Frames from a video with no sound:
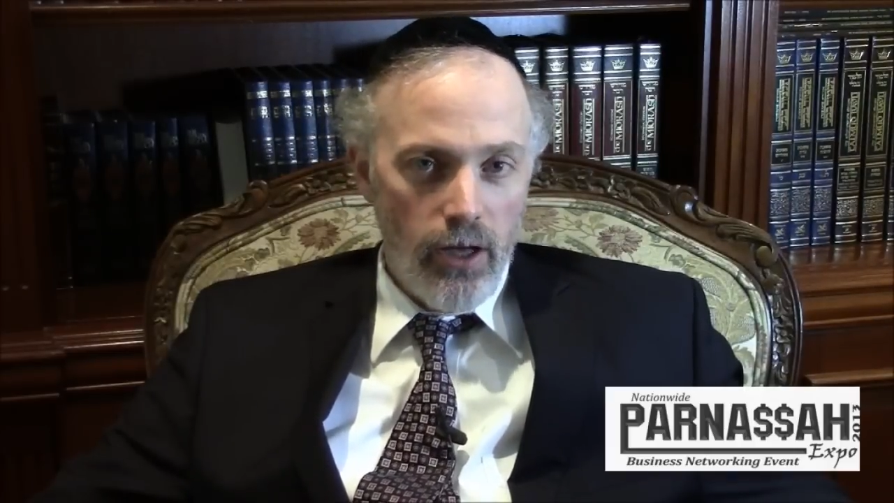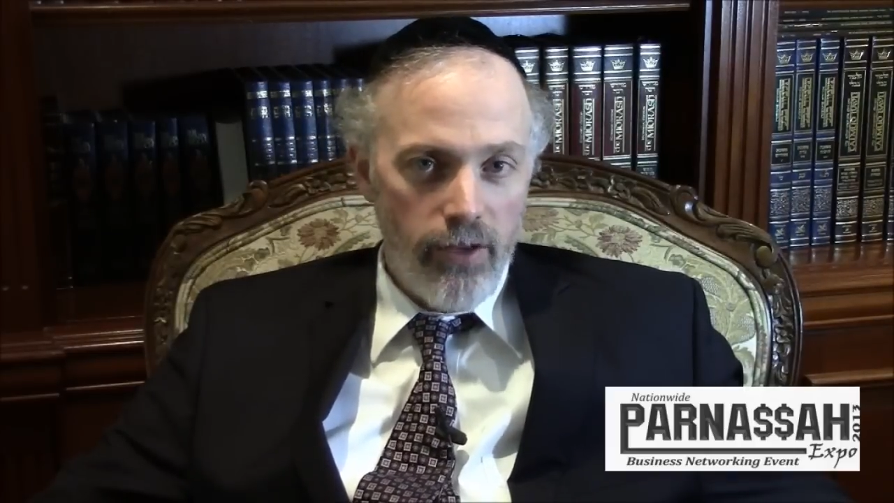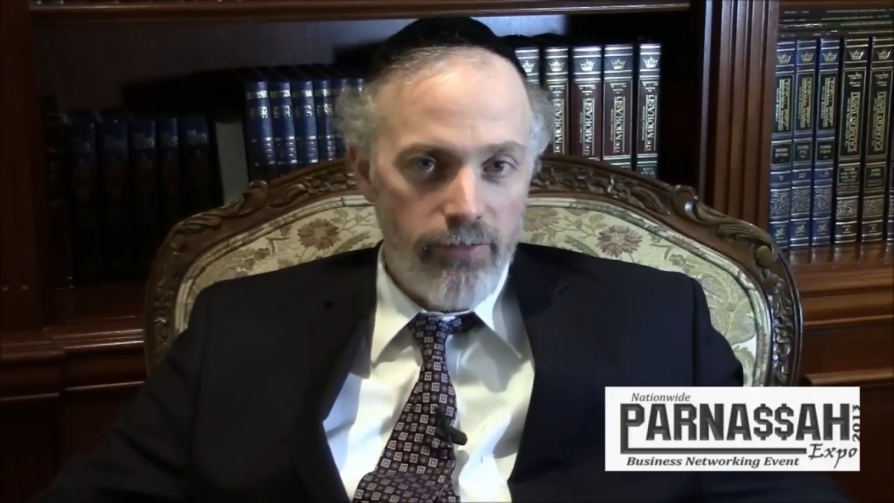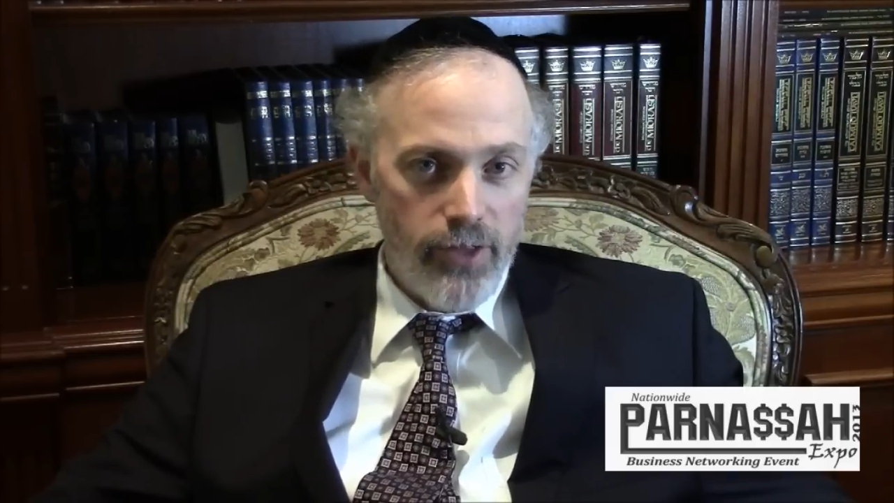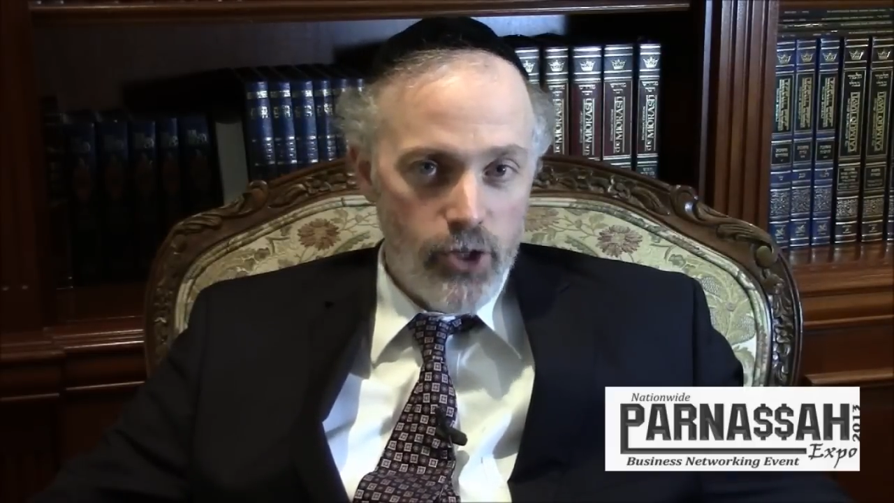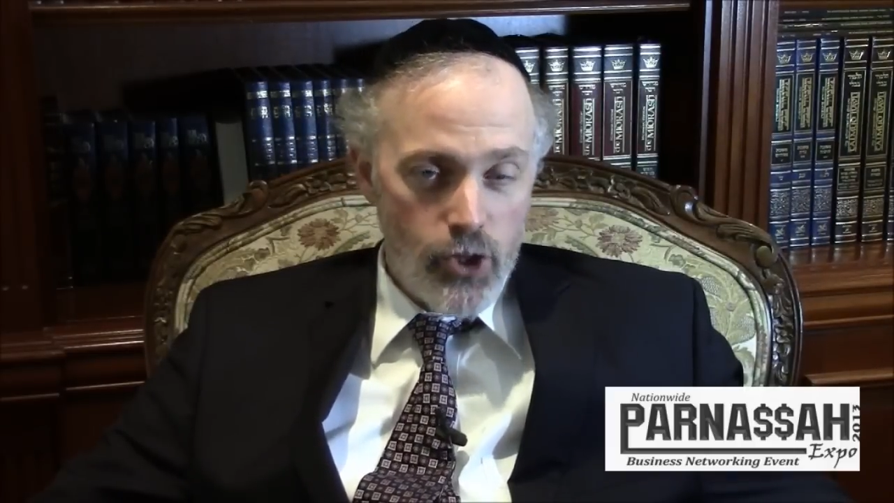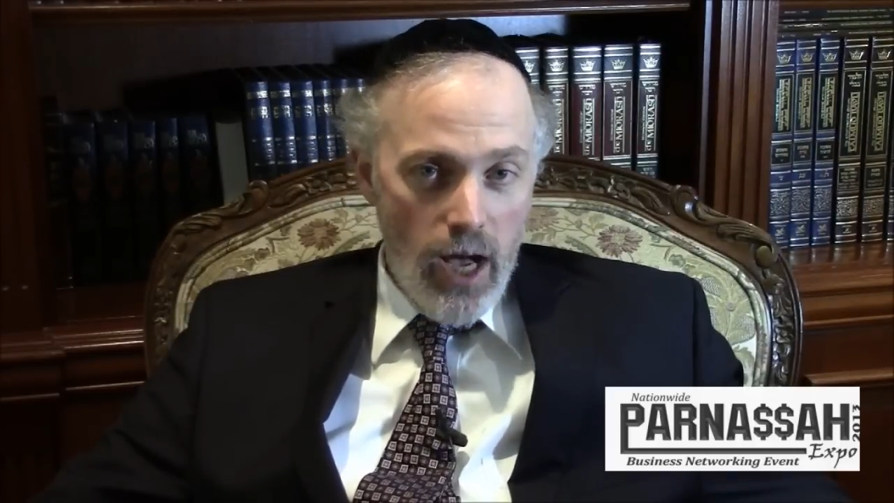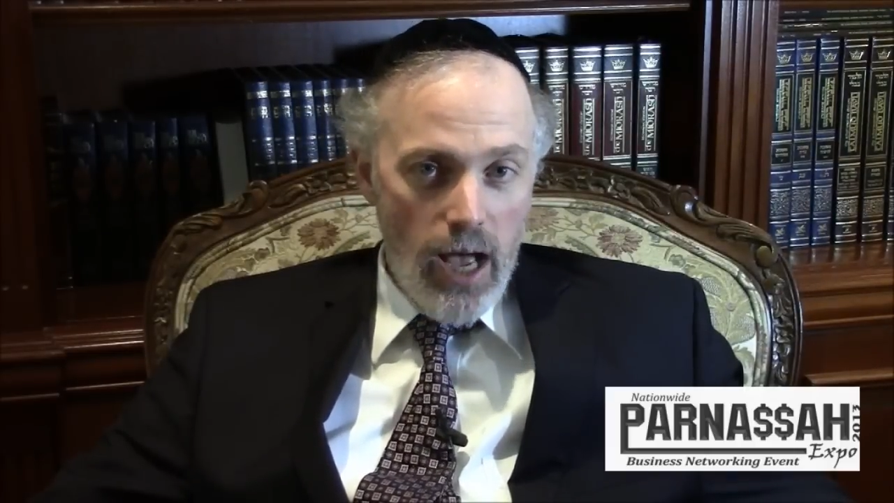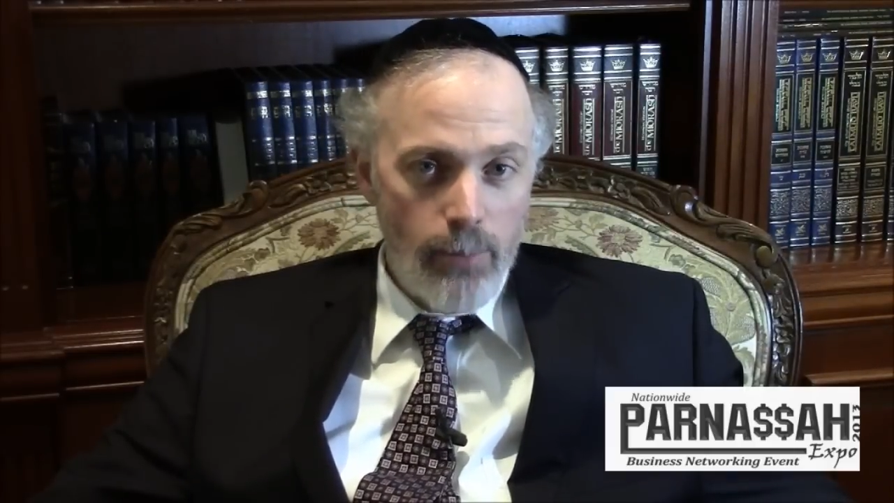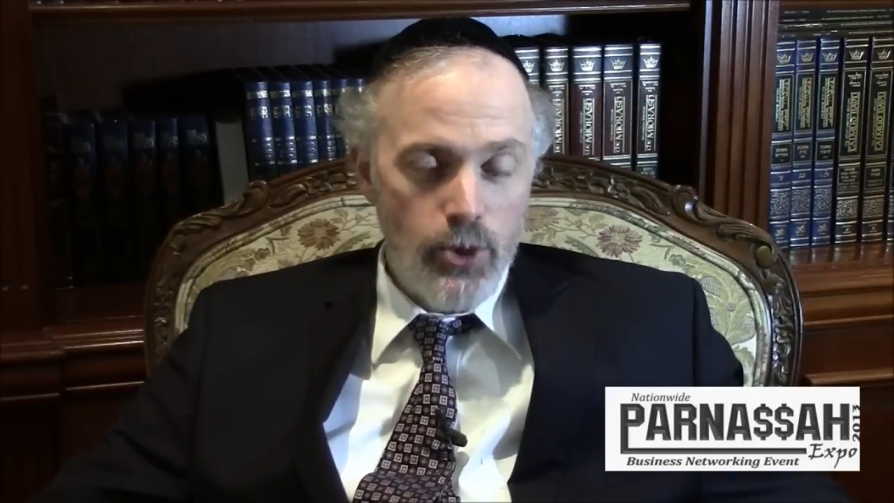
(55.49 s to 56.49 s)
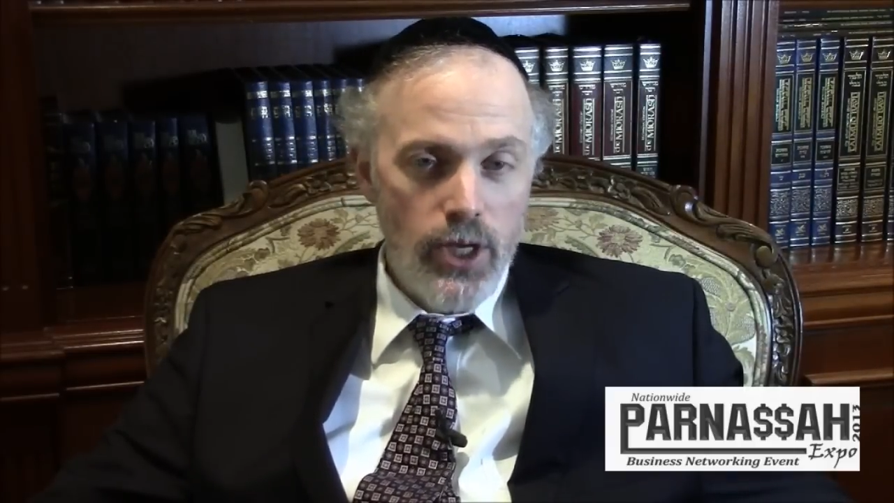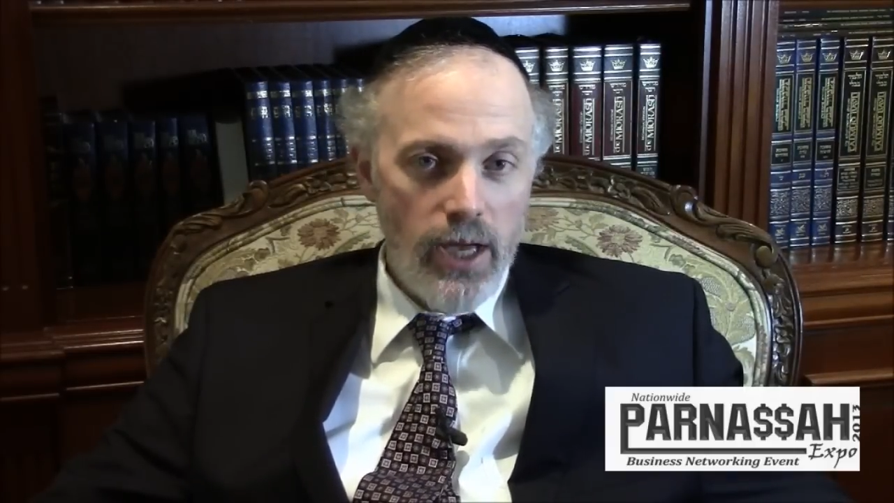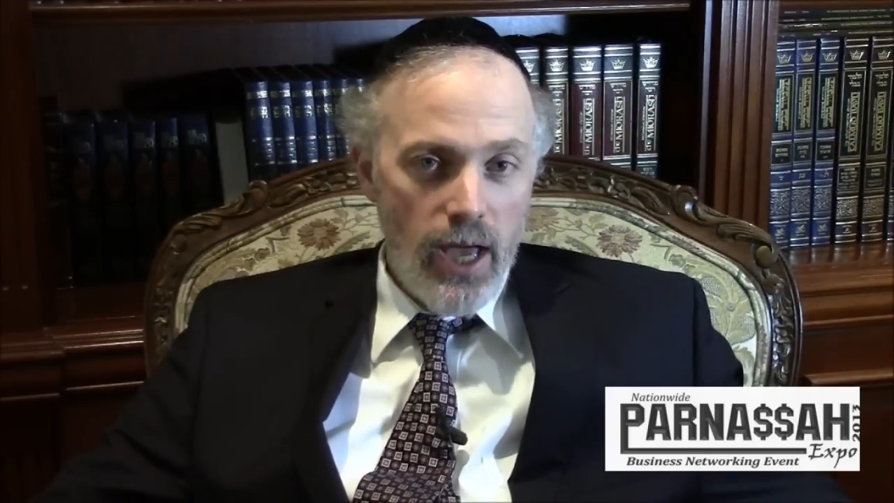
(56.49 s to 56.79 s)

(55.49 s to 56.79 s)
of the jobs